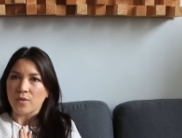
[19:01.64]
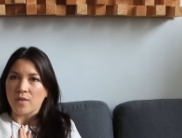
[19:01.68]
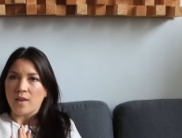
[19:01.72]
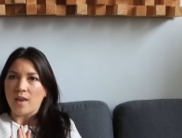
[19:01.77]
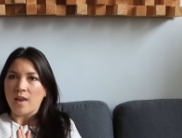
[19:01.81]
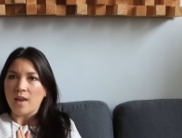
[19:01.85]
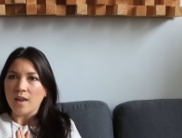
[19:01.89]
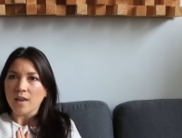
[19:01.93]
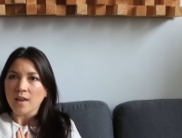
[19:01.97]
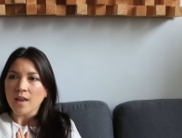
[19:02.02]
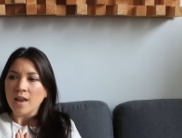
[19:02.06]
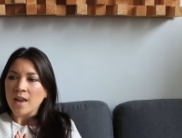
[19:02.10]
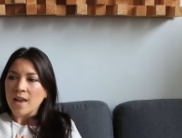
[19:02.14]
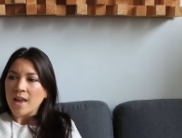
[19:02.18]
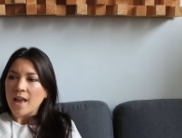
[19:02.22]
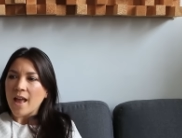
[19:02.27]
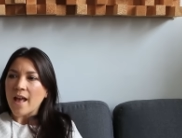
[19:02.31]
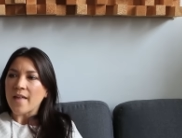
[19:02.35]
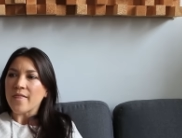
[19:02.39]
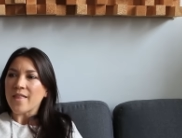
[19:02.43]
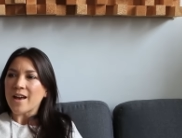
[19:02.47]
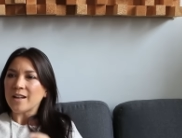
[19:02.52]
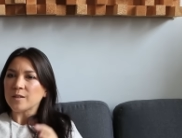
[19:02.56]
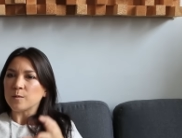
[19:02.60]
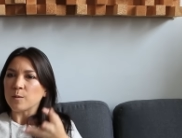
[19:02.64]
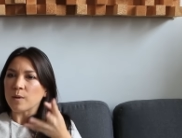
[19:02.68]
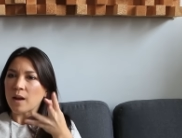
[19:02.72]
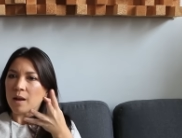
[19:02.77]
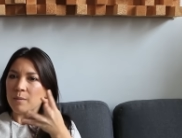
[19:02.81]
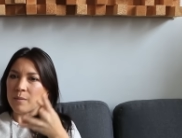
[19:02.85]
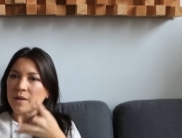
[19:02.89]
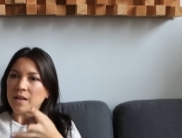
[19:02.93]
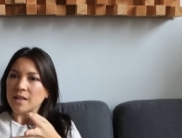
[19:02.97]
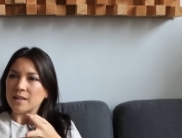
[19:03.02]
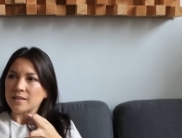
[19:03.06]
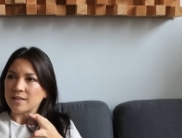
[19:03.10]
thing, and that's what
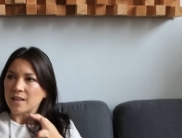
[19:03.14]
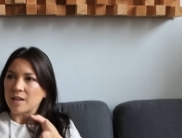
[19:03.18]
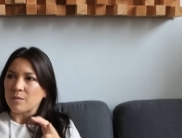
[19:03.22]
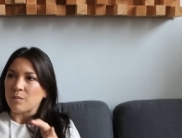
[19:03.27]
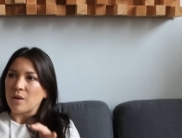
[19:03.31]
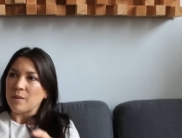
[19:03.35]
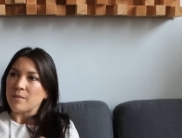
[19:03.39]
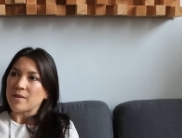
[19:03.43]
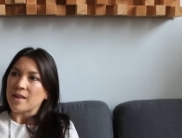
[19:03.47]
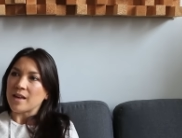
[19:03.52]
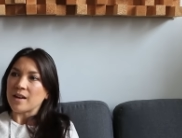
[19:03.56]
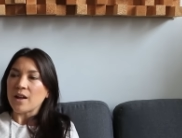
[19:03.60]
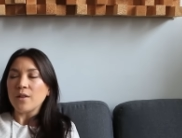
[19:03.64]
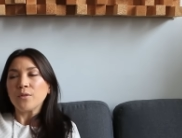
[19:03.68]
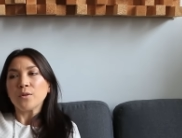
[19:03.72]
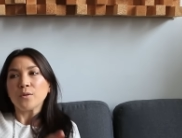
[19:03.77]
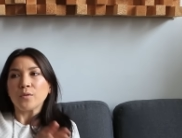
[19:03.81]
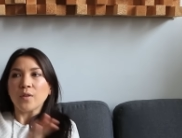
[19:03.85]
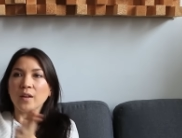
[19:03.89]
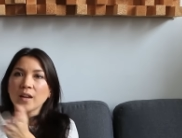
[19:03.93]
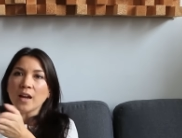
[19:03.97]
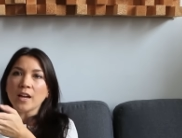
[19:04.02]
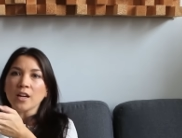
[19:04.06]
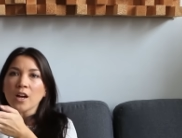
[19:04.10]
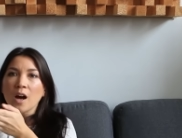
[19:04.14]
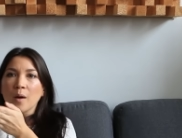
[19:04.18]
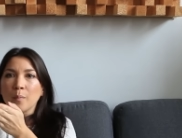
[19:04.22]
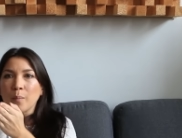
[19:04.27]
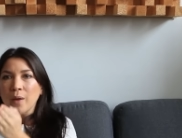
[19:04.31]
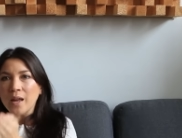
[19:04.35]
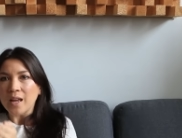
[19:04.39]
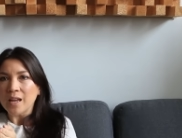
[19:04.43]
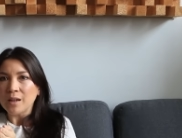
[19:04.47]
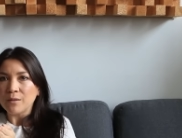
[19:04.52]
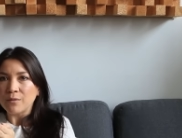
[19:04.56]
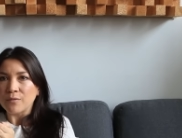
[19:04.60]
I mean, is, like, maybe that other thing I got
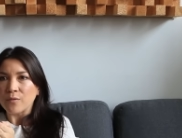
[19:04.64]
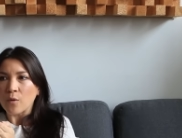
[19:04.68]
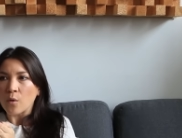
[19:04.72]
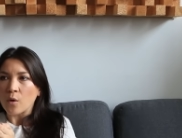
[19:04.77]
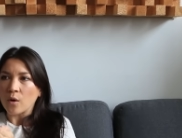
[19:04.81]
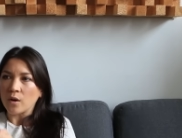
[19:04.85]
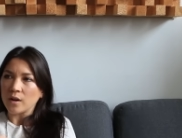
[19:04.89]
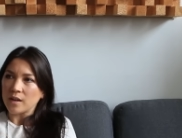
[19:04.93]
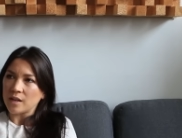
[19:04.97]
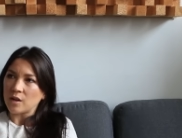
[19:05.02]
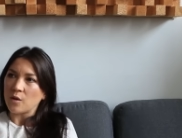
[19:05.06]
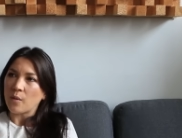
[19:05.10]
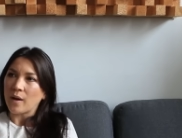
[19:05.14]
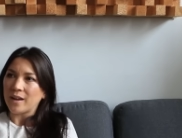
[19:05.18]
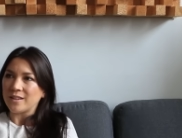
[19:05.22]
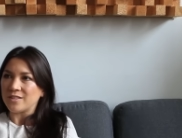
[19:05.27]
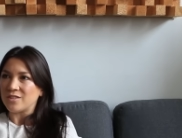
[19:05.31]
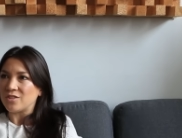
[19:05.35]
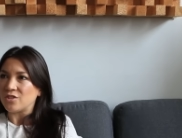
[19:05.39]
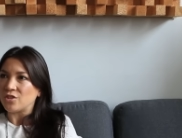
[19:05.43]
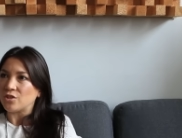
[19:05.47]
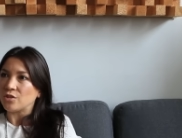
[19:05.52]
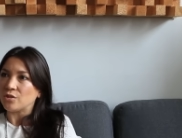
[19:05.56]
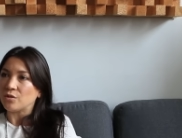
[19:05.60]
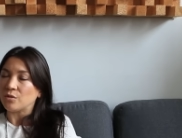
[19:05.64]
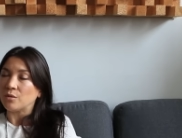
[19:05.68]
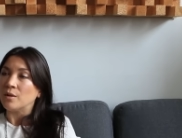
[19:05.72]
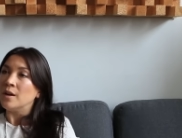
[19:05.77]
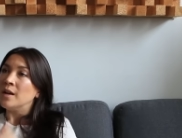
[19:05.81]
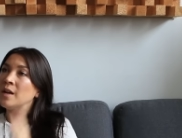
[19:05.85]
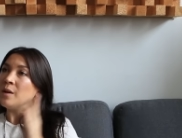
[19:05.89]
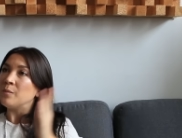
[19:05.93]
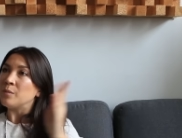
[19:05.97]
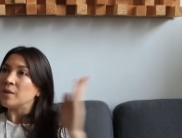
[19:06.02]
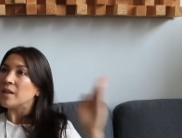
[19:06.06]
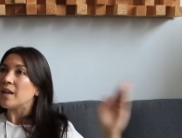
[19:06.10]
paid for equates to
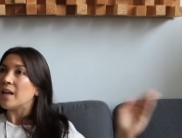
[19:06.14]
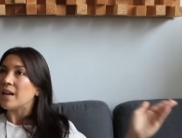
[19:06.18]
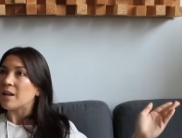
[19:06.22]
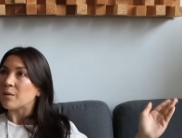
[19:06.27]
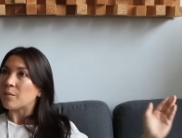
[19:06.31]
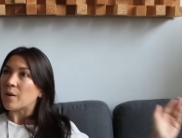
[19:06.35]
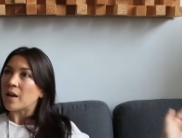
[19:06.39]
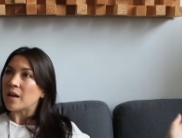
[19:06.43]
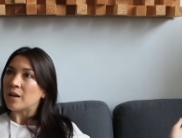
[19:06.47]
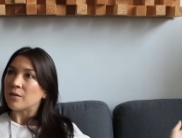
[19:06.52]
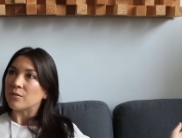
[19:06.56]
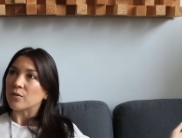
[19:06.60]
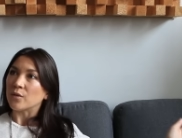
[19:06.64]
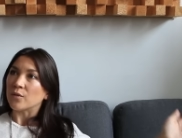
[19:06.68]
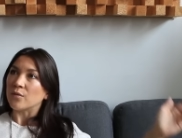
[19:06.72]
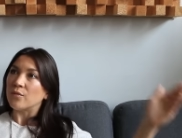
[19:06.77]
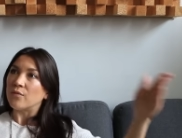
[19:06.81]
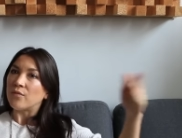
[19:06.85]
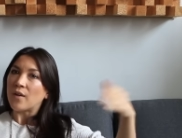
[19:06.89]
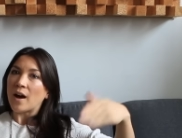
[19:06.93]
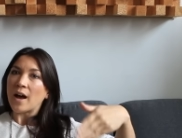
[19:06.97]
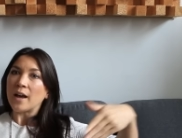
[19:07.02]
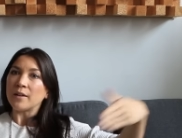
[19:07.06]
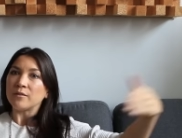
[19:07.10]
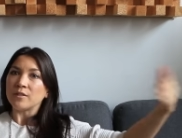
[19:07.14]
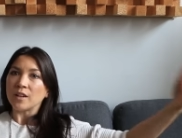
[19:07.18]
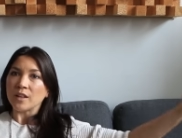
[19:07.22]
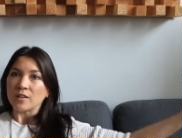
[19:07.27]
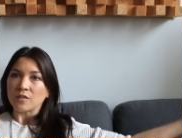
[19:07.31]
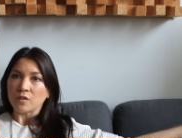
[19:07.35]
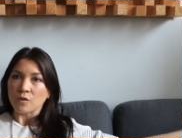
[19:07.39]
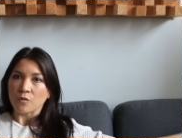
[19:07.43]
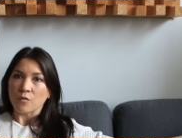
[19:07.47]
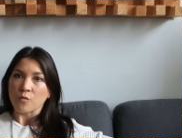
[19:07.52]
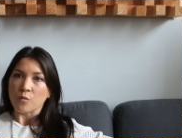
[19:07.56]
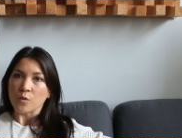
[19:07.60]
me getting paid for 5
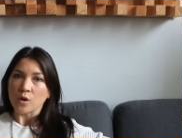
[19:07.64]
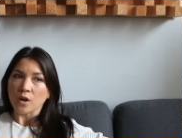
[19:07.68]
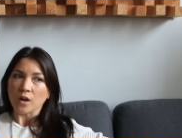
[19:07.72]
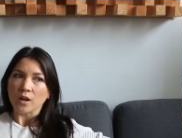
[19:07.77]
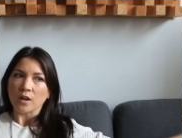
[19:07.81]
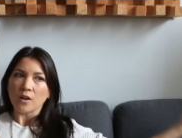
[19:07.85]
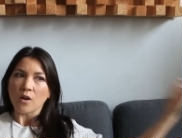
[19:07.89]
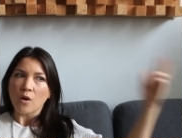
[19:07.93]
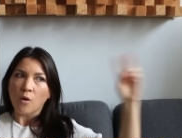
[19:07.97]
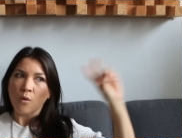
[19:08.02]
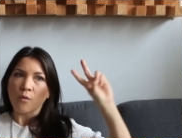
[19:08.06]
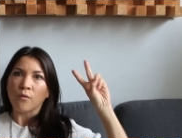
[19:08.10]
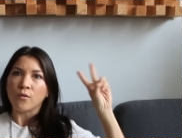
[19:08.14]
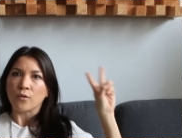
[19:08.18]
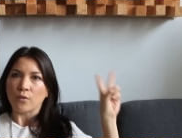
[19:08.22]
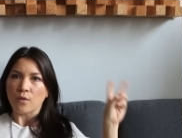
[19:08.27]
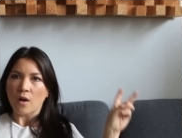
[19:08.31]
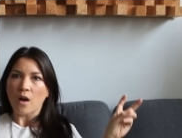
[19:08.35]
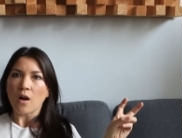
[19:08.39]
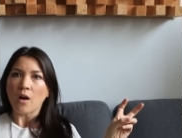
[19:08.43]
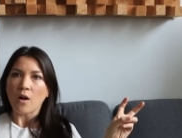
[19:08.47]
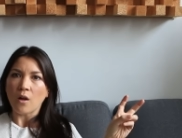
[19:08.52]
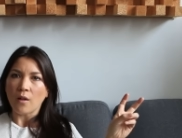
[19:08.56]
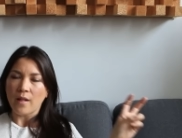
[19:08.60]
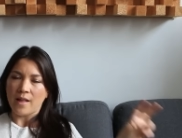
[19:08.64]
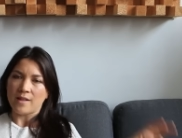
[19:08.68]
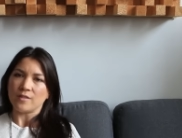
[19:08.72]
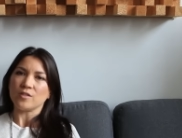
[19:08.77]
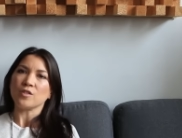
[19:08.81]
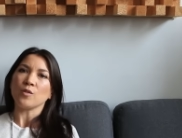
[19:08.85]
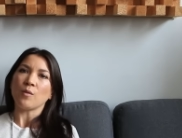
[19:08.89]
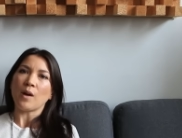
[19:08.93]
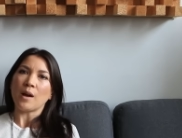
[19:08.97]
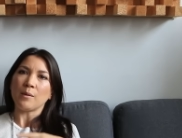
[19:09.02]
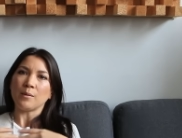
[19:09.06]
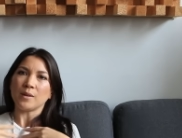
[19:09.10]
days of work overall, and
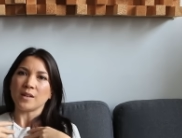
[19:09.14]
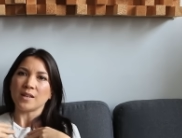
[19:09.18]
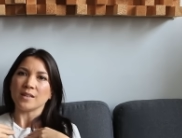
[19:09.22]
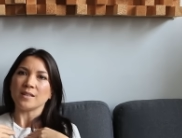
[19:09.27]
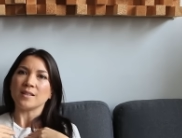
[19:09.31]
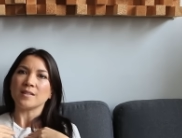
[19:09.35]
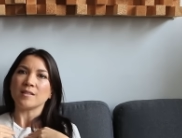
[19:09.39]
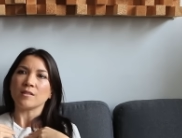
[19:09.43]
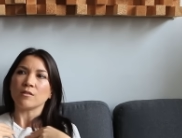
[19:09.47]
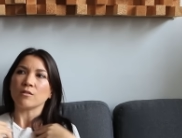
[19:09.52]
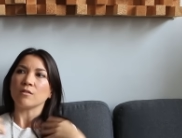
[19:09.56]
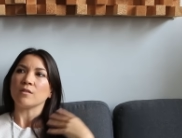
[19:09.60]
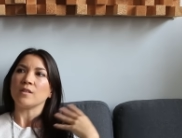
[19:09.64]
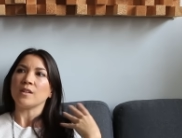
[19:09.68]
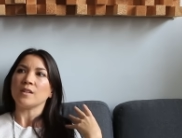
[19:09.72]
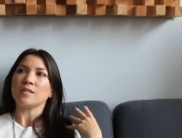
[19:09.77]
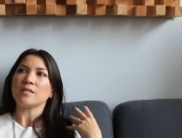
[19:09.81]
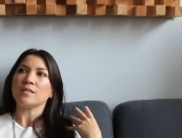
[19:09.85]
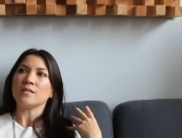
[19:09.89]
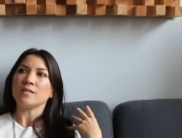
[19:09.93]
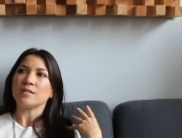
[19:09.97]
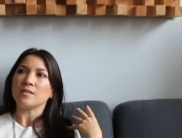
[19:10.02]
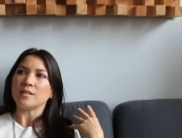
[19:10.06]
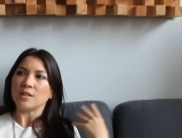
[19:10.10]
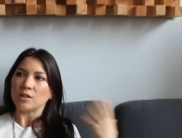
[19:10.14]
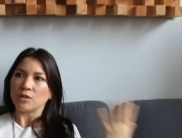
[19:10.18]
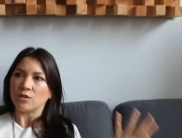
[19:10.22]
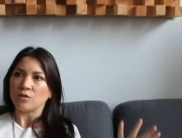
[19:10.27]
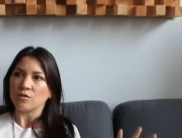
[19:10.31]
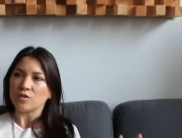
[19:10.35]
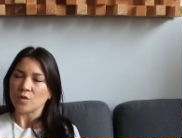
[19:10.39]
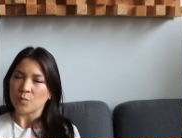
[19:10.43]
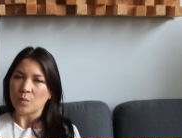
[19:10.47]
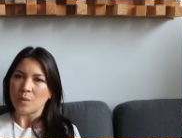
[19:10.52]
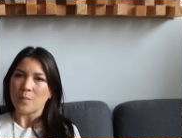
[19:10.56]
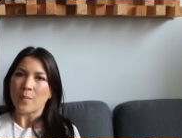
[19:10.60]
so I would consider this
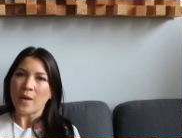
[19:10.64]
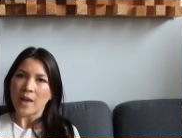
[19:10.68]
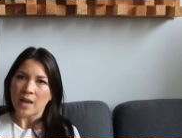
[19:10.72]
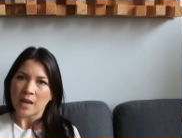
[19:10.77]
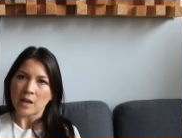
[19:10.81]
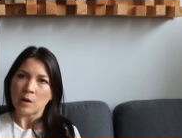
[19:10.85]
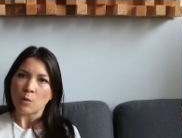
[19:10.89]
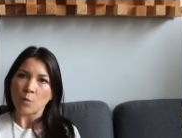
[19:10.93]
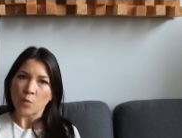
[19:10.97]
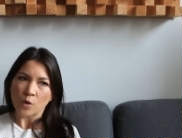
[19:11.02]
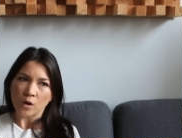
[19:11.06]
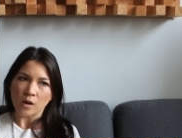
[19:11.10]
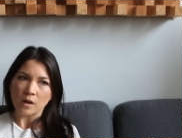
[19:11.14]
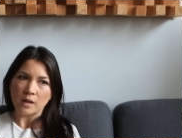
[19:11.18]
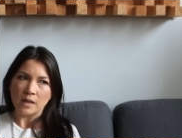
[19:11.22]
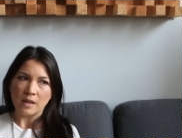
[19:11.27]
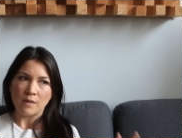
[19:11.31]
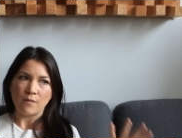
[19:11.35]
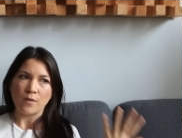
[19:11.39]
still to be paid work,